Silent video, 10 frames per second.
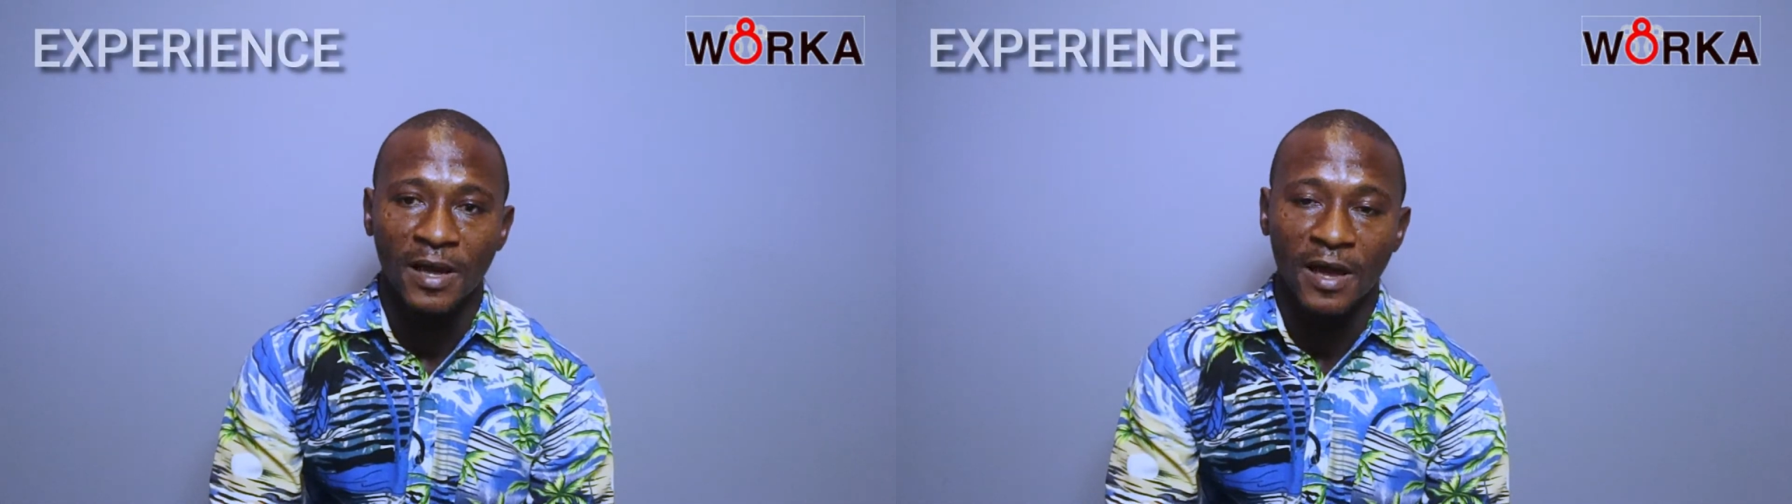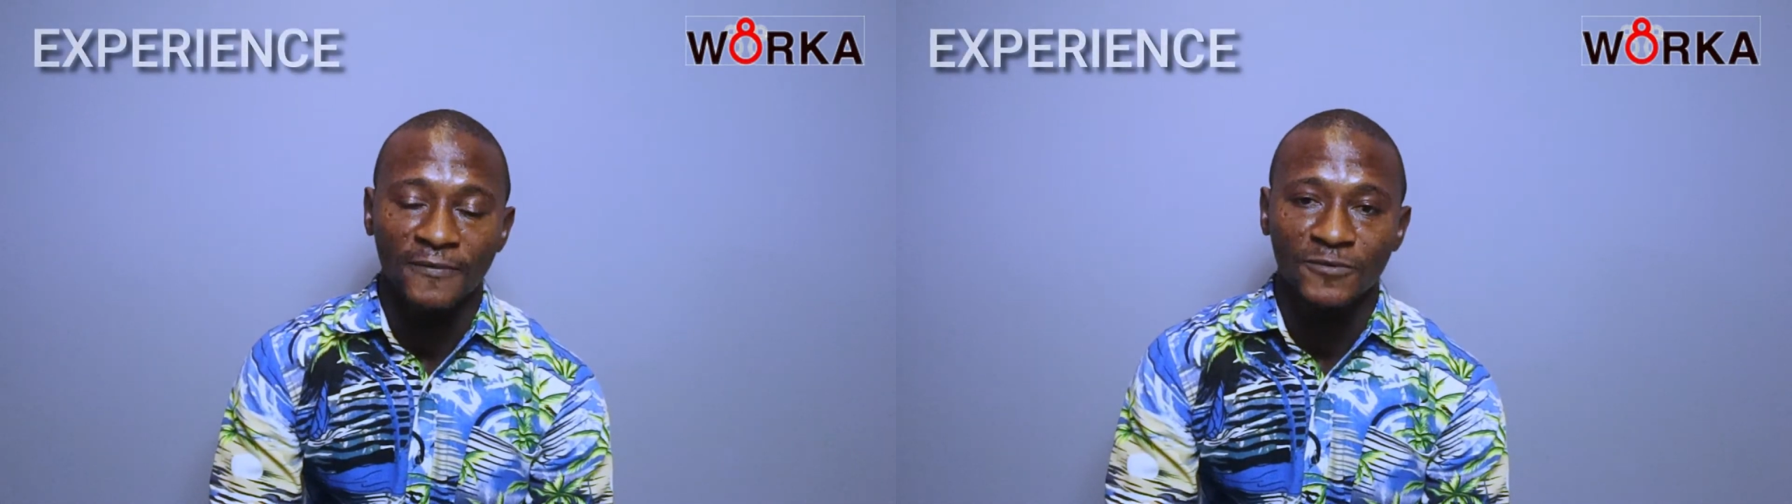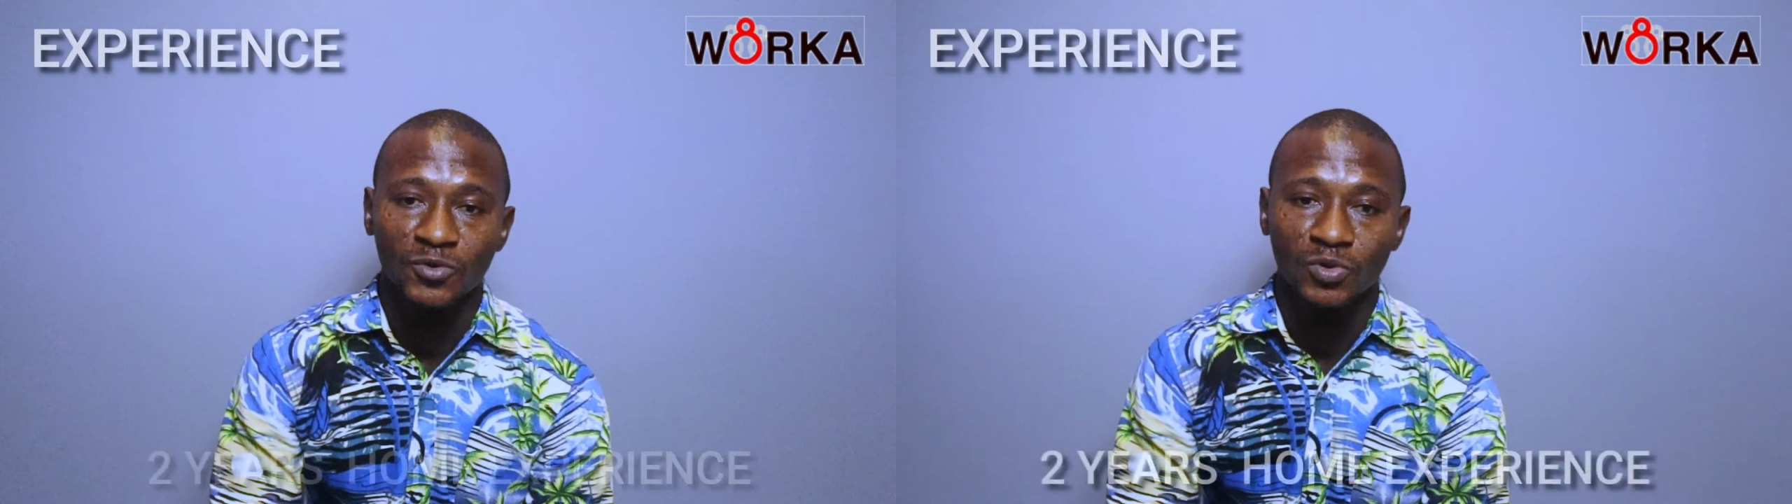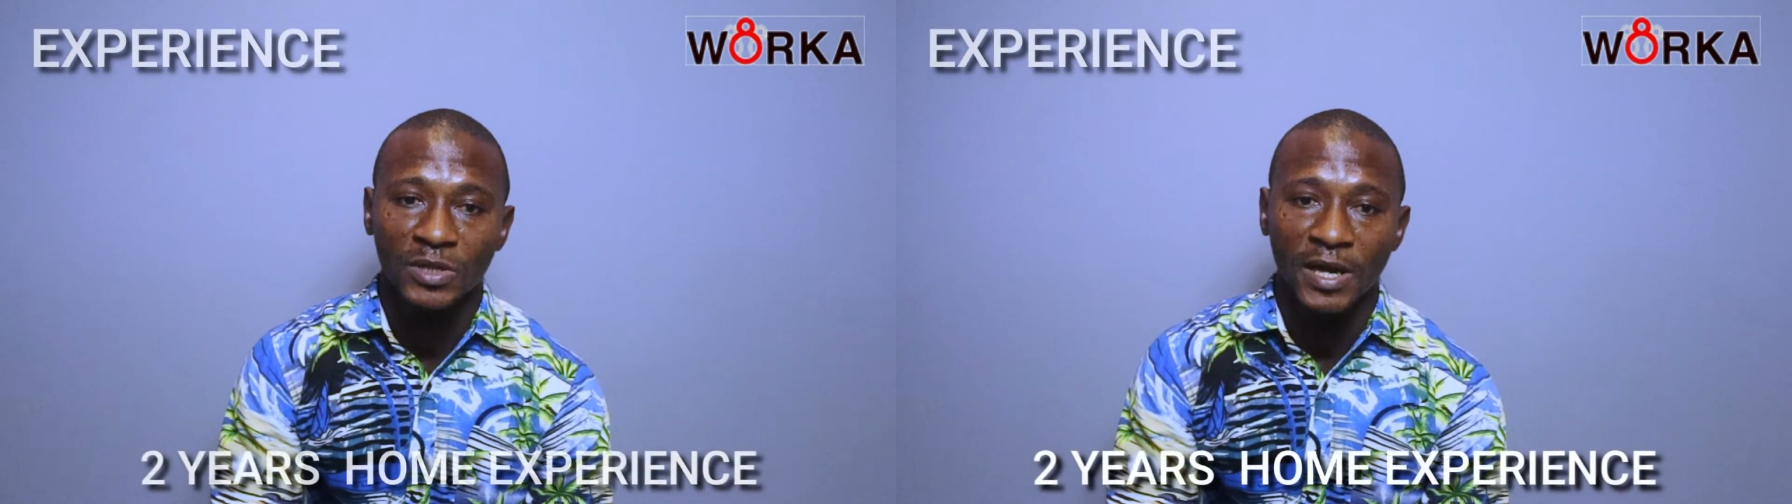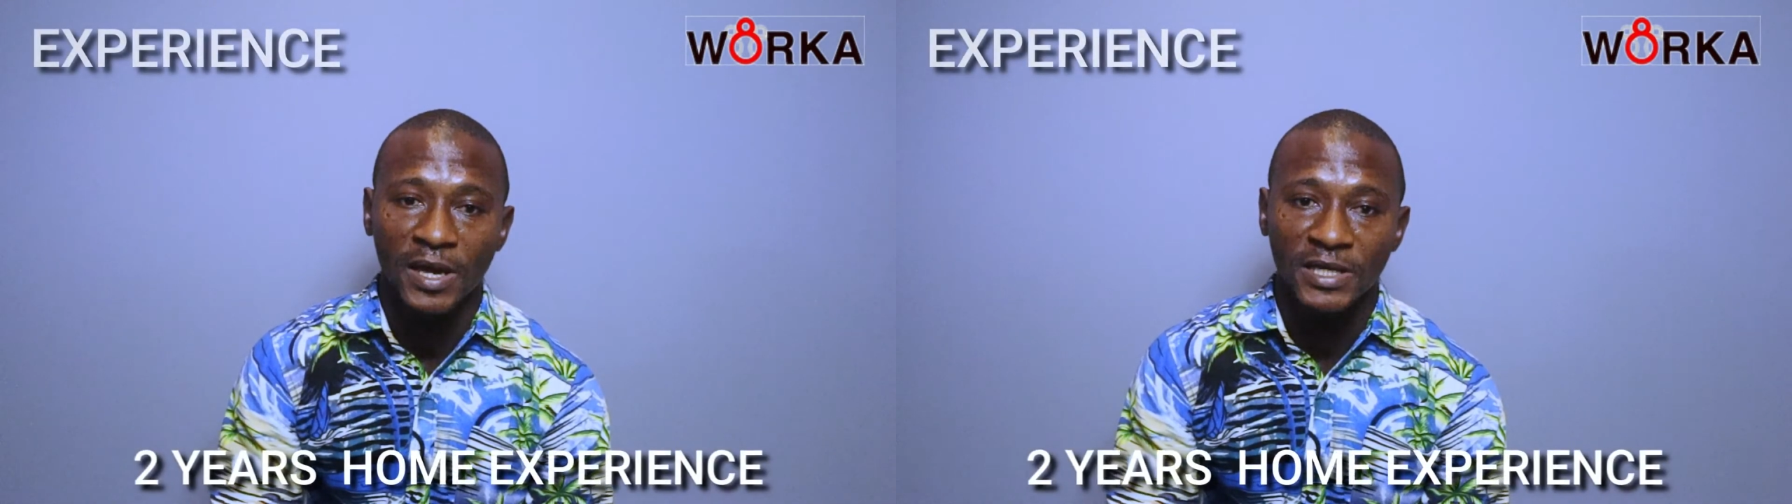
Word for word: I have 3 years